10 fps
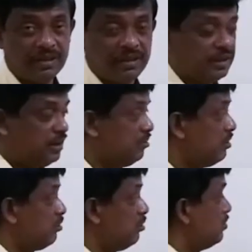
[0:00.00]
And what
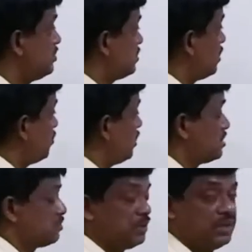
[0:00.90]
will be sample
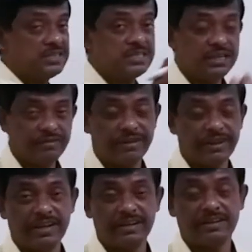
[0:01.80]
space,
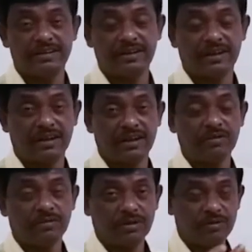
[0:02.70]
event, and how
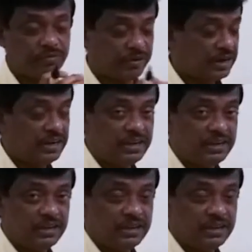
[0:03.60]
can we find